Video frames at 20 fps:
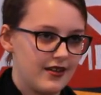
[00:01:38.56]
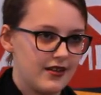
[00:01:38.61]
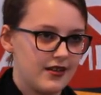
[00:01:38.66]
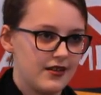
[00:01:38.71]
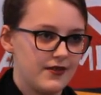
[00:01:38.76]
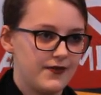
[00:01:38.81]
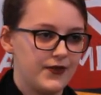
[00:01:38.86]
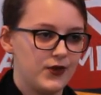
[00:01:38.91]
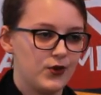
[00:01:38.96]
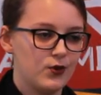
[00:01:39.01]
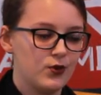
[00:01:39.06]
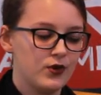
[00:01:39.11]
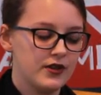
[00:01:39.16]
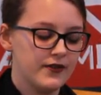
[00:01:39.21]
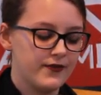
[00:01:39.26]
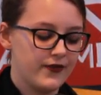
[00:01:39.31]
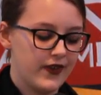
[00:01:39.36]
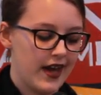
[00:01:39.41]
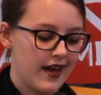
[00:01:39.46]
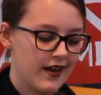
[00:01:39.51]
If you would
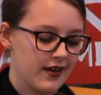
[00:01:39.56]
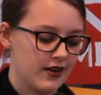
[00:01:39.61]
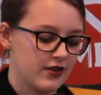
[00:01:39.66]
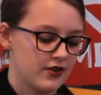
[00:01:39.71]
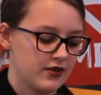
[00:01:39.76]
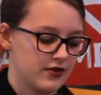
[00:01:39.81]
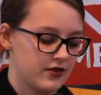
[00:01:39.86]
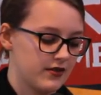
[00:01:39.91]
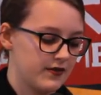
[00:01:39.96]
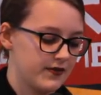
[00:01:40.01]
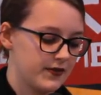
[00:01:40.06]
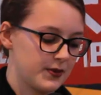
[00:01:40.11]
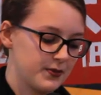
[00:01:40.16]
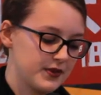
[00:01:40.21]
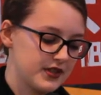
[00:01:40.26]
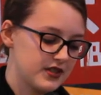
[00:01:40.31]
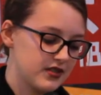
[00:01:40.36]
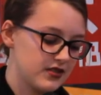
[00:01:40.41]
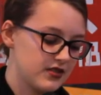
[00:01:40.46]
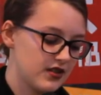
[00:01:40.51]
have cared from
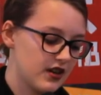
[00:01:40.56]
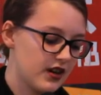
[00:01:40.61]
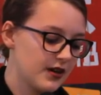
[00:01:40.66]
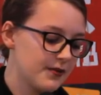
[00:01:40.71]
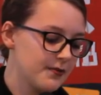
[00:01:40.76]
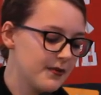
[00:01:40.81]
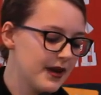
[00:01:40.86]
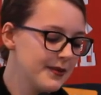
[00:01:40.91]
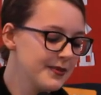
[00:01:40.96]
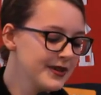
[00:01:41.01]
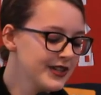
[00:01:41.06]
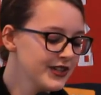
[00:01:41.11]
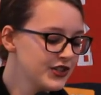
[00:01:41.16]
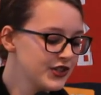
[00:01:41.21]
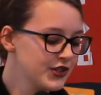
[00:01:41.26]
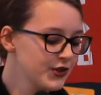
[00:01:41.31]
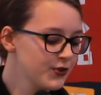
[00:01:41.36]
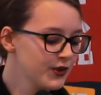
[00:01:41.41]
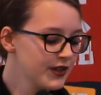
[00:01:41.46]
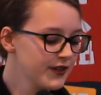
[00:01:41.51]
the start, maybe
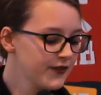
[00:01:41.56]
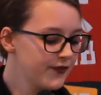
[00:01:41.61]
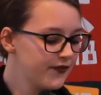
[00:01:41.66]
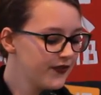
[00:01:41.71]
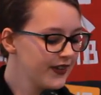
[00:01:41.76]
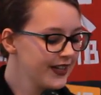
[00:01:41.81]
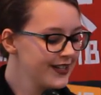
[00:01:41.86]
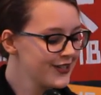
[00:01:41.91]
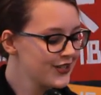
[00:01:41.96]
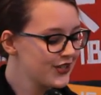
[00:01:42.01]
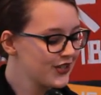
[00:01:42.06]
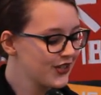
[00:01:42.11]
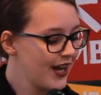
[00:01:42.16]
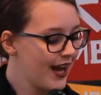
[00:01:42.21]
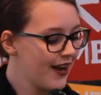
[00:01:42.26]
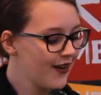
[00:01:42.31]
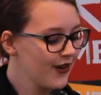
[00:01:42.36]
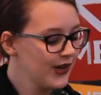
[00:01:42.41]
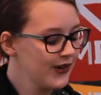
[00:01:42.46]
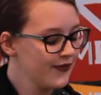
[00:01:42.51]
she would have finished
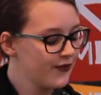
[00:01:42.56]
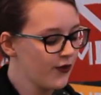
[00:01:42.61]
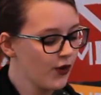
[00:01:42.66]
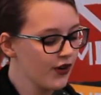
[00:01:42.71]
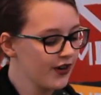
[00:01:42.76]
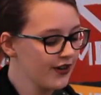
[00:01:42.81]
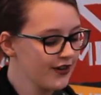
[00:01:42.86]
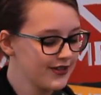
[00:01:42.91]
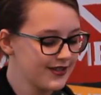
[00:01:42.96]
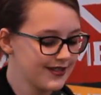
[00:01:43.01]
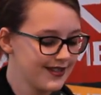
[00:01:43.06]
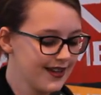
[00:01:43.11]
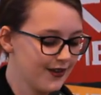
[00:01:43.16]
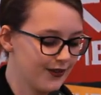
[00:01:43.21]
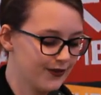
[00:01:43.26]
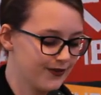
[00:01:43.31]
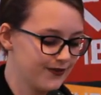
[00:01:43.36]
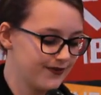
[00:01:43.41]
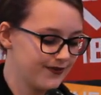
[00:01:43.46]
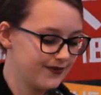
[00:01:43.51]
caring for
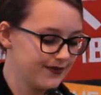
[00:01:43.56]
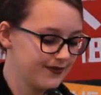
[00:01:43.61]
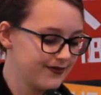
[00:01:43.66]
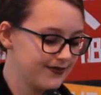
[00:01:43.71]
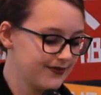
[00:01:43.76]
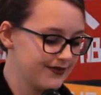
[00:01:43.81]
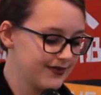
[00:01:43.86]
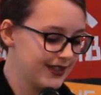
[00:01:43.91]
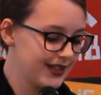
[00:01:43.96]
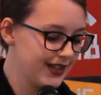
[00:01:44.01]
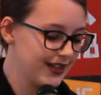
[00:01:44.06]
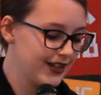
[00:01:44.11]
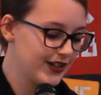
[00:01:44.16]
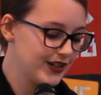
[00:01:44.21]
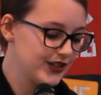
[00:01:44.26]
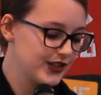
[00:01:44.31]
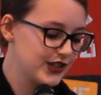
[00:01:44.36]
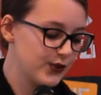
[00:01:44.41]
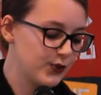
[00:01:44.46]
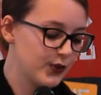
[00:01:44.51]
herself.
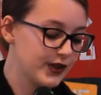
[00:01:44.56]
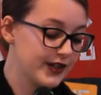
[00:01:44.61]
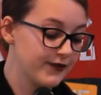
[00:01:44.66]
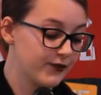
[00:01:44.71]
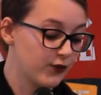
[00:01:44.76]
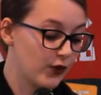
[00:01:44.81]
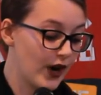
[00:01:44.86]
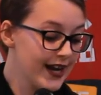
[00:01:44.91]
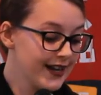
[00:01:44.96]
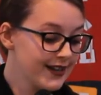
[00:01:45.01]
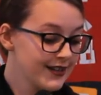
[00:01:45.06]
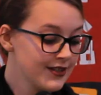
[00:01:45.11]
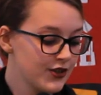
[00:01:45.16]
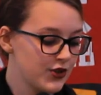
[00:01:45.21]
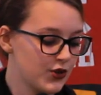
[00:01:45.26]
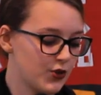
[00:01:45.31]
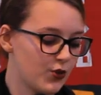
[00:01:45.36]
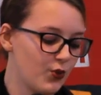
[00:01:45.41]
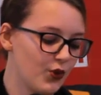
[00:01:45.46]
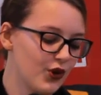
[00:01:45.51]
She would have reigned
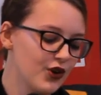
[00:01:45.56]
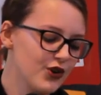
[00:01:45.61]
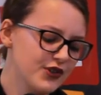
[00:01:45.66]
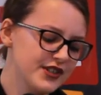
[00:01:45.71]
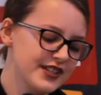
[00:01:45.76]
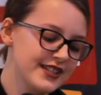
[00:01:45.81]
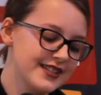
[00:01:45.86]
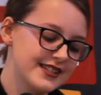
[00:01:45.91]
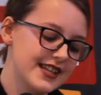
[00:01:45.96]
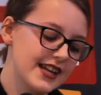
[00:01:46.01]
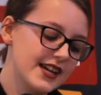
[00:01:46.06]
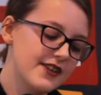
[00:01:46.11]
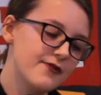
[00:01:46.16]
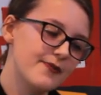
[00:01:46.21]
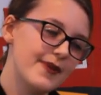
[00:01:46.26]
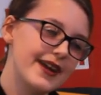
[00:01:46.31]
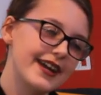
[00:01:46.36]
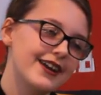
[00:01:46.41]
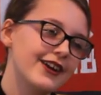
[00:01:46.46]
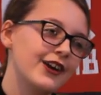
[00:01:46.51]
the world instead of
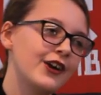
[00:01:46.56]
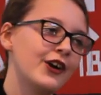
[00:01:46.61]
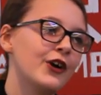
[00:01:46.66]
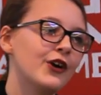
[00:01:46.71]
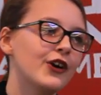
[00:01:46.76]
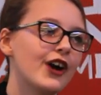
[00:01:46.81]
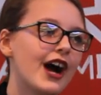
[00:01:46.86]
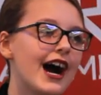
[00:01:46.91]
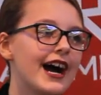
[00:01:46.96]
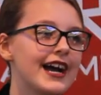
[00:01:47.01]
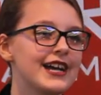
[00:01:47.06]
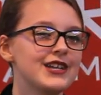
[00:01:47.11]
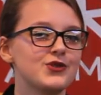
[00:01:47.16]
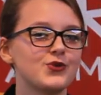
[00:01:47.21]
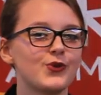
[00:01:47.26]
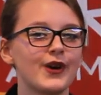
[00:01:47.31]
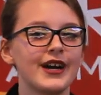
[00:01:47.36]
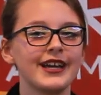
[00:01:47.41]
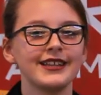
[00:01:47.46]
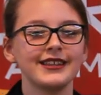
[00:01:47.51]
making her eyes
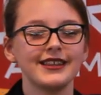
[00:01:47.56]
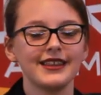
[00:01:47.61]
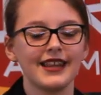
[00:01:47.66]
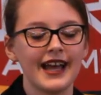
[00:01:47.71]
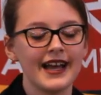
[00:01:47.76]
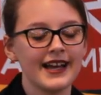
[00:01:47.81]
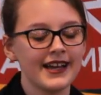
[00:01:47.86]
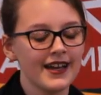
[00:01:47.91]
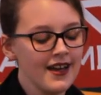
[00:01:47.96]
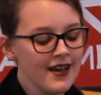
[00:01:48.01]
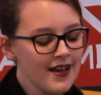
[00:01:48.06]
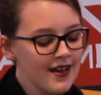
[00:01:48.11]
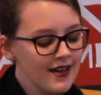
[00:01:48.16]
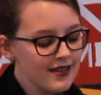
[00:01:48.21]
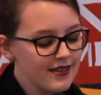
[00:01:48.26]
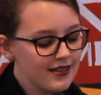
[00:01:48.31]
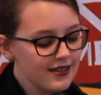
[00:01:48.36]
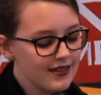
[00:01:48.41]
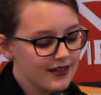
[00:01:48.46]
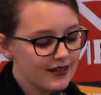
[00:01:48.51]
rain like
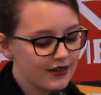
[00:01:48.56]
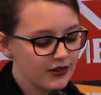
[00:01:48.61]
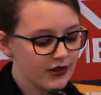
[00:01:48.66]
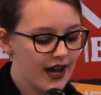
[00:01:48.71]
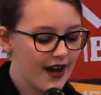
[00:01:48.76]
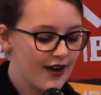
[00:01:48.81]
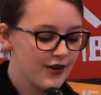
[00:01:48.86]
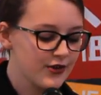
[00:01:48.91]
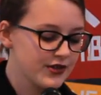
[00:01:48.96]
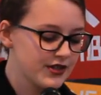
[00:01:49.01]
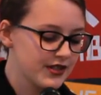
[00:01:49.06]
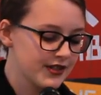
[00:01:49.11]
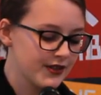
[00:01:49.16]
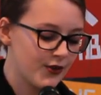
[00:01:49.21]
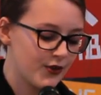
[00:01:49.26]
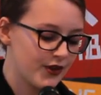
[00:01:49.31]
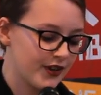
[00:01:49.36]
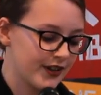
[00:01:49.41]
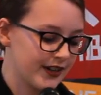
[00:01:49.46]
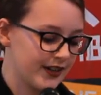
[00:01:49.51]
the clouds in
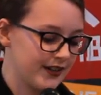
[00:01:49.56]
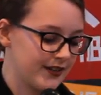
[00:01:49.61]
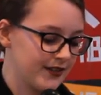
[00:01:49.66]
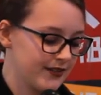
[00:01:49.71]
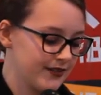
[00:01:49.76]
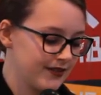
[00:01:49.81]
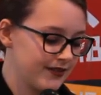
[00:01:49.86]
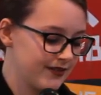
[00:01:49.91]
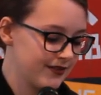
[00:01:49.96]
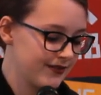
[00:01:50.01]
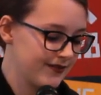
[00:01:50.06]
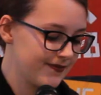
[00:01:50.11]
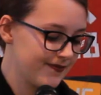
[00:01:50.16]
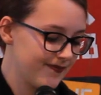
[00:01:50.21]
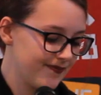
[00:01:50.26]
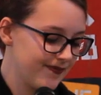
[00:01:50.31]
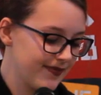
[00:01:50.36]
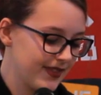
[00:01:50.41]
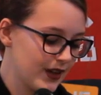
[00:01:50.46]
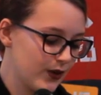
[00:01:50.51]
Oregon,
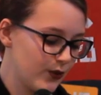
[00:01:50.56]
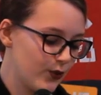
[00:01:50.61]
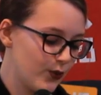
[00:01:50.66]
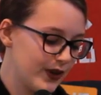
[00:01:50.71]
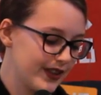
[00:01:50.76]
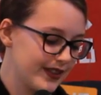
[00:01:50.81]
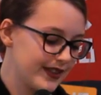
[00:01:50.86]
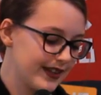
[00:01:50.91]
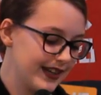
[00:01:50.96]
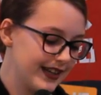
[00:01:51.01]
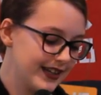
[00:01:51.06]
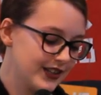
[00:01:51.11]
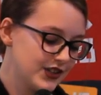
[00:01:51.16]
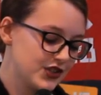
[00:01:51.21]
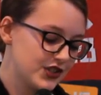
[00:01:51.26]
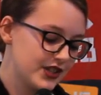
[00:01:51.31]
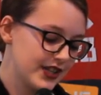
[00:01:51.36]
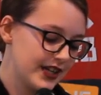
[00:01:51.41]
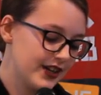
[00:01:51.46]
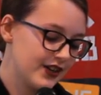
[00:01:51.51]
with
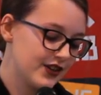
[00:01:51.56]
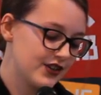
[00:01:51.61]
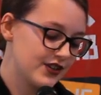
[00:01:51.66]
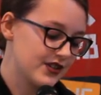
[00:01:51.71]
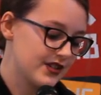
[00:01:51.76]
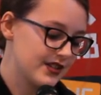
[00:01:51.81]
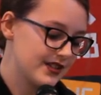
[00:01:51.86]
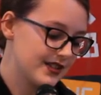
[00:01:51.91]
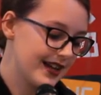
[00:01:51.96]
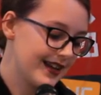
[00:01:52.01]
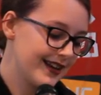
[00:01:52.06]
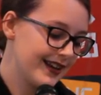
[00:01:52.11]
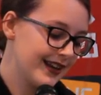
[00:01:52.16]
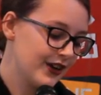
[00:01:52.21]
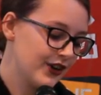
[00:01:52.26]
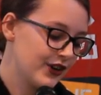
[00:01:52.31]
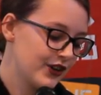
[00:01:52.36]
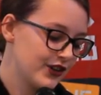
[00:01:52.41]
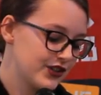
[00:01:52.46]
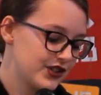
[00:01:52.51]
each tear
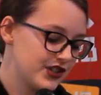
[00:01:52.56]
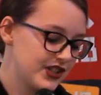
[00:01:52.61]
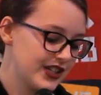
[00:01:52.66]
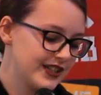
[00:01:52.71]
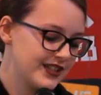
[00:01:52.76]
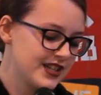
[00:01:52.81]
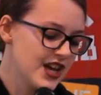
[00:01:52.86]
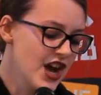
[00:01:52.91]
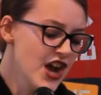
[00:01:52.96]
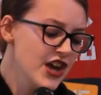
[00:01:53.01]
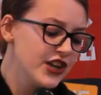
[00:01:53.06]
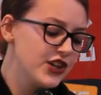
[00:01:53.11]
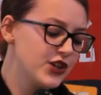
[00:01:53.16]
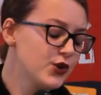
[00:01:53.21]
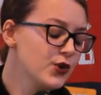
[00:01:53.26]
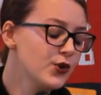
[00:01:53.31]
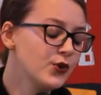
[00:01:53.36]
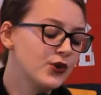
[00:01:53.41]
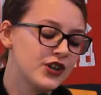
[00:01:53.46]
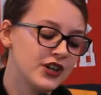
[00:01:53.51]
staining her sheets.
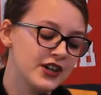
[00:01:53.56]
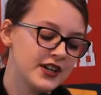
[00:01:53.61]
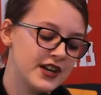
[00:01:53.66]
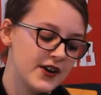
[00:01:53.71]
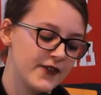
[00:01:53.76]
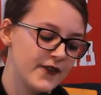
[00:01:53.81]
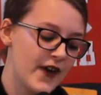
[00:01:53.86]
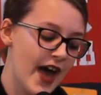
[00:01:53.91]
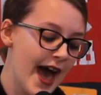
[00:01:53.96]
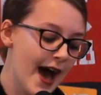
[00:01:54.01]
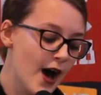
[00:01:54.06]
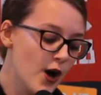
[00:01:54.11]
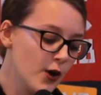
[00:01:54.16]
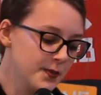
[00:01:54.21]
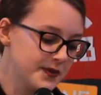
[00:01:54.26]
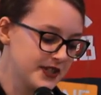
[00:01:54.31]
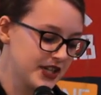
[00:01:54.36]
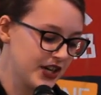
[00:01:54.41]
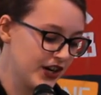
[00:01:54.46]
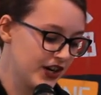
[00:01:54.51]
You could have
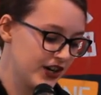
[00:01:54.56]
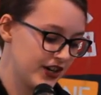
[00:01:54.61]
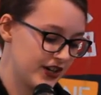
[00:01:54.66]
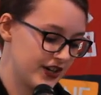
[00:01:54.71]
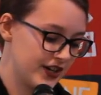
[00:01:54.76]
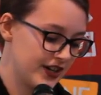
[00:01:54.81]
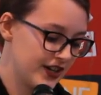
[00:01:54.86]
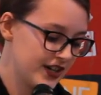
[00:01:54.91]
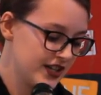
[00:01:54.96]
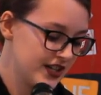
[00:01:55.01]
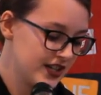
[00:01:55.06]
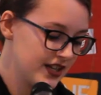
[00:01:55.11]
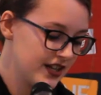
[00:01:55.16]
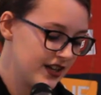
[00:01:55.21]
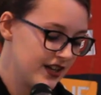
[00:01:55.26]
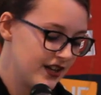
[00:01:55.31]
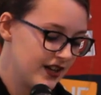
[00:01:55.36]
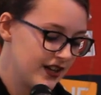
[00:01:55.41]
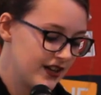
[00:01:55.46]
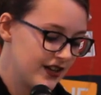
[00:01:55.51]
helped her!
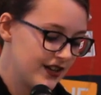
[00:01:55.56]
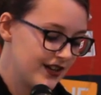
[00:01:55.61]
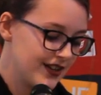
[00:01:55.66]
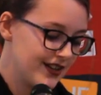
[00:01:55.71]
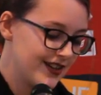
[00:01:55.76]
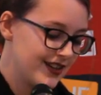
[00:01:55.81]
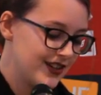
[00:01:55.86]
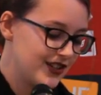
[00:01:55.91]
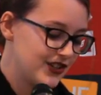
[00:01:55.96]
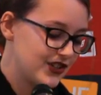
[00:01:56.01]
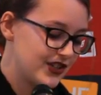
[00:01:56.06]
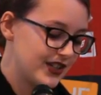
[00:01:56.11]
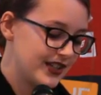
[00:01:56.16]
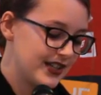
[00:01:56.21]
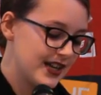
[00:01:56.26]
She